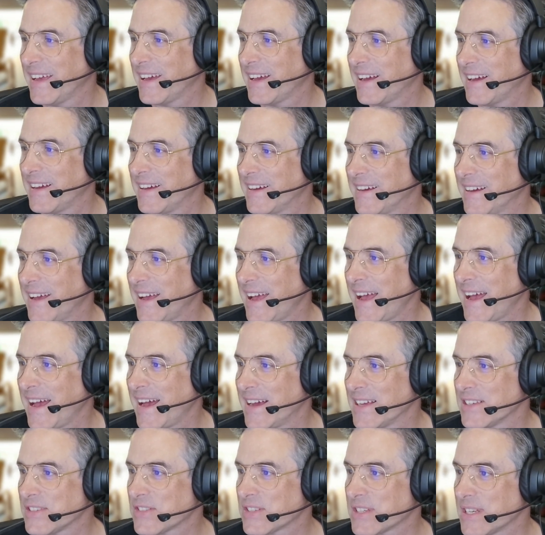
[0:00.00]

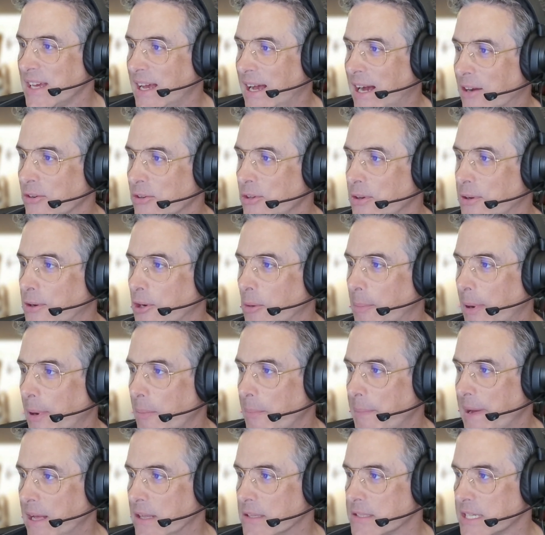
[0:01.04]
asked, how do you go about
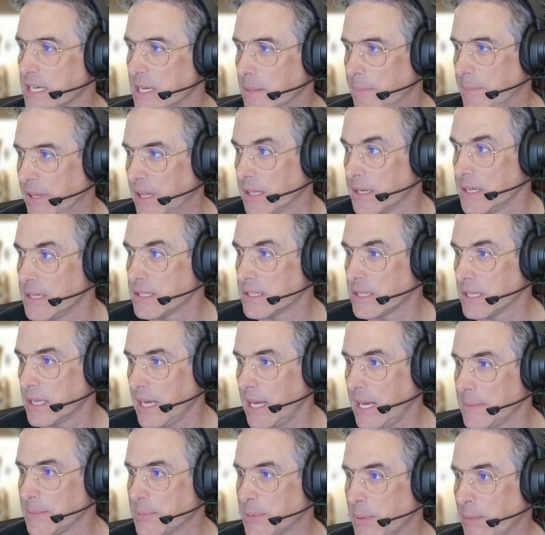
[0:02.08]
balancing abilities in
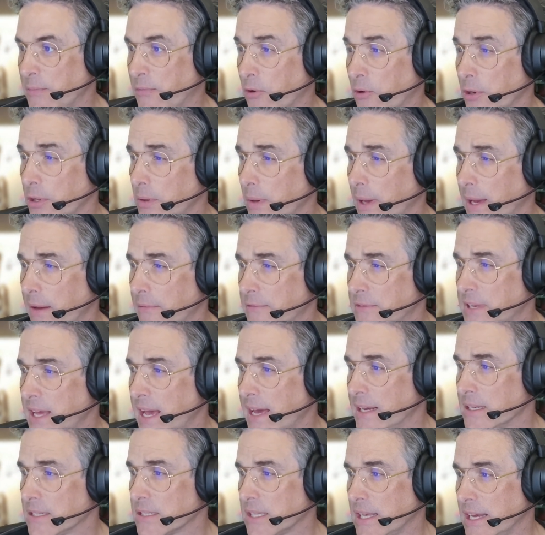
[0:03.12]
games before you have
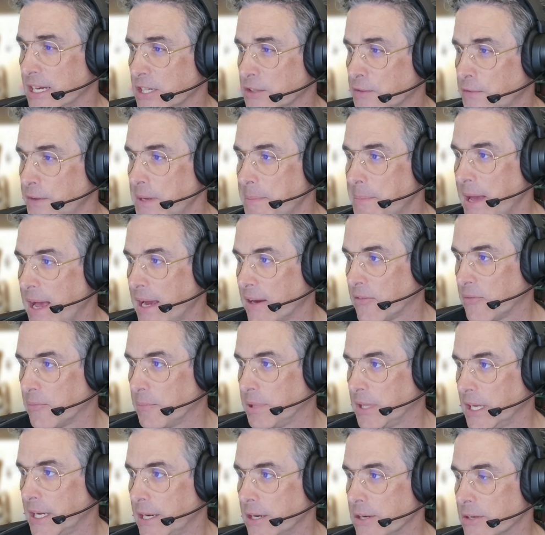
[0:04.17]
data/feedback from
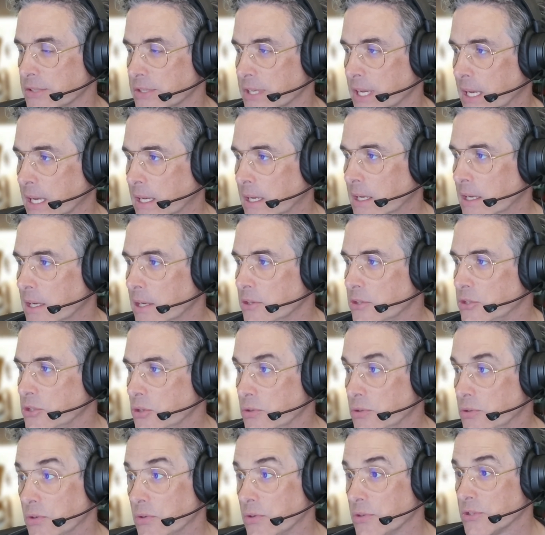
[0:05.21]
players? Do you
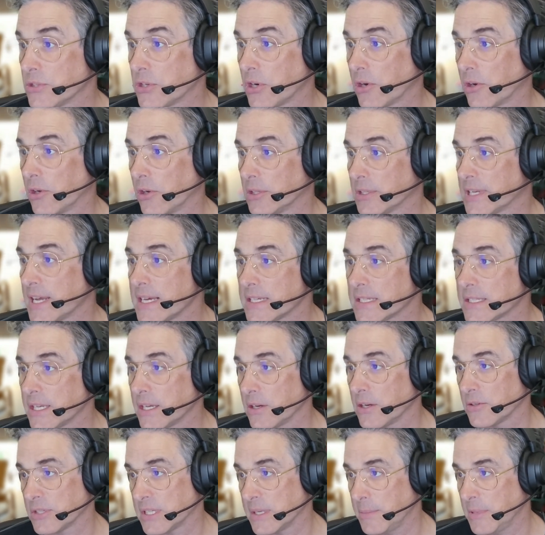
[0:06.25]
do internal testing
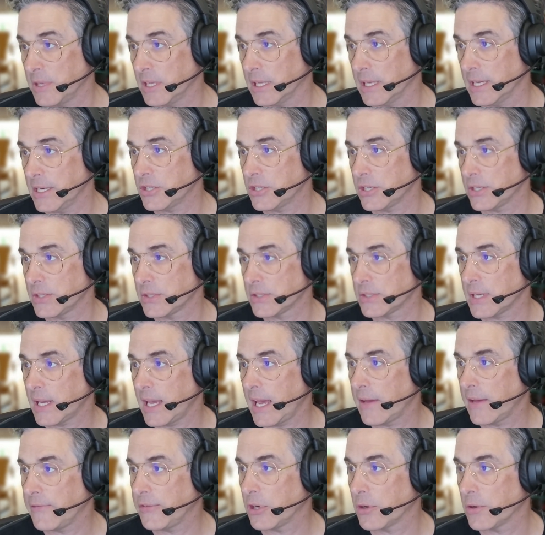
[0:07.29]
or simulations,
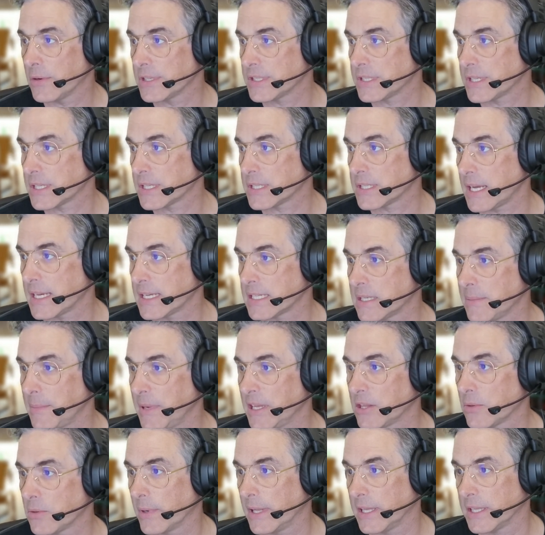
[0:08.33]
have heuristics to estimate
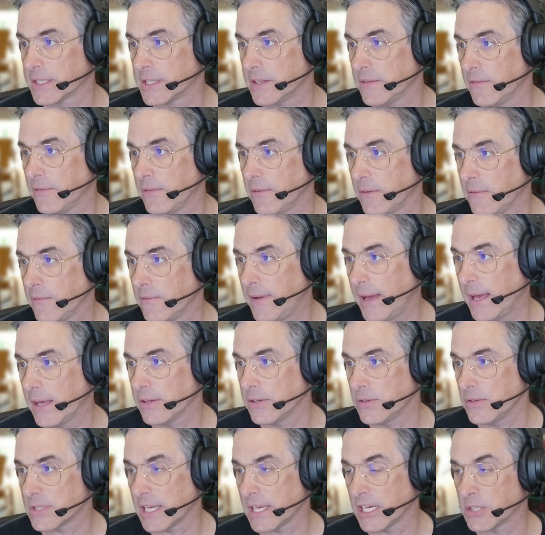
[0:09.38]
the relative
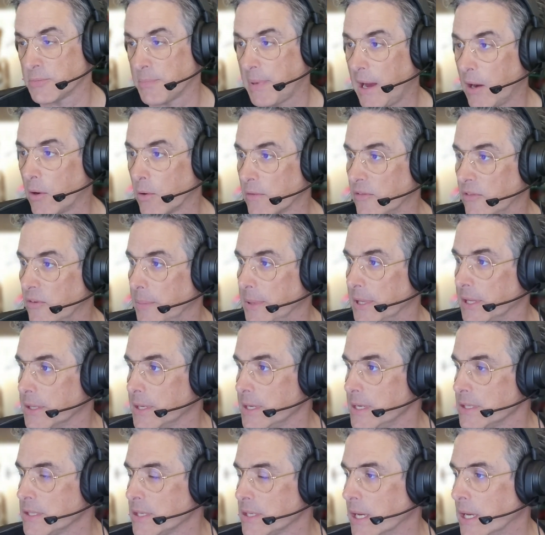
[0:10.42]
value/power of
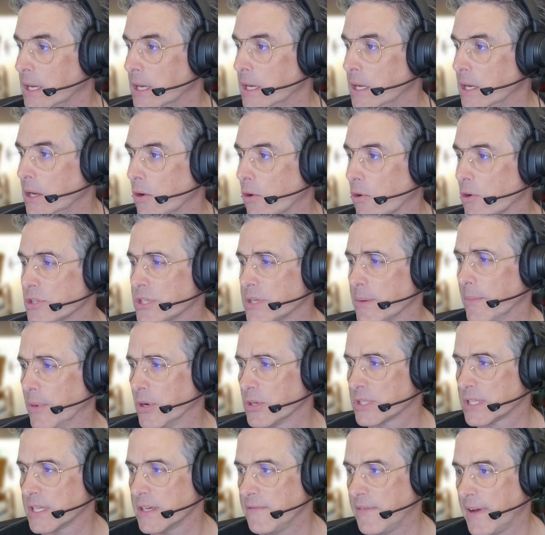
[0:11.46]
abilities, or is it
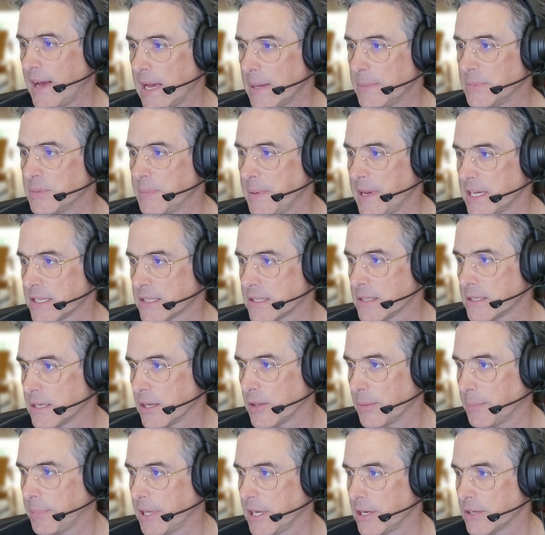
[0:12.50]
mostly vibes based until
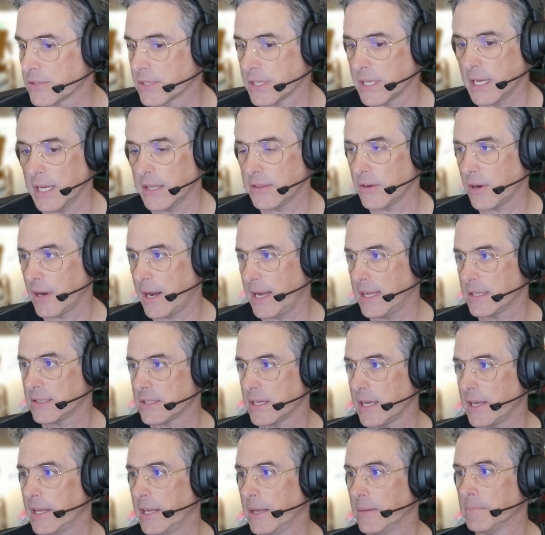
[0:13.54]
the players can get their hands
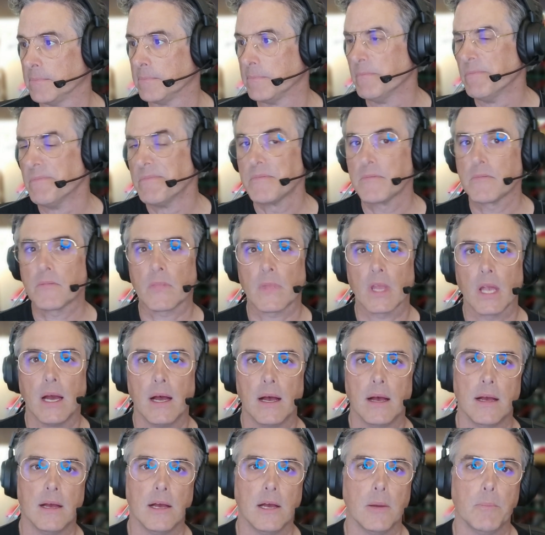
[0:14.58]
on it?
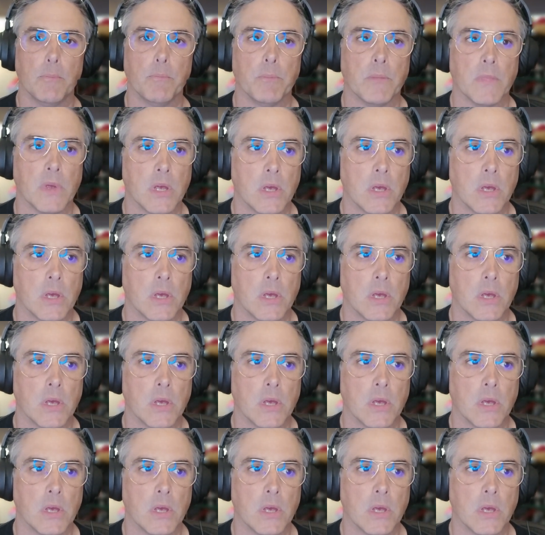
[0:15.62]
Um,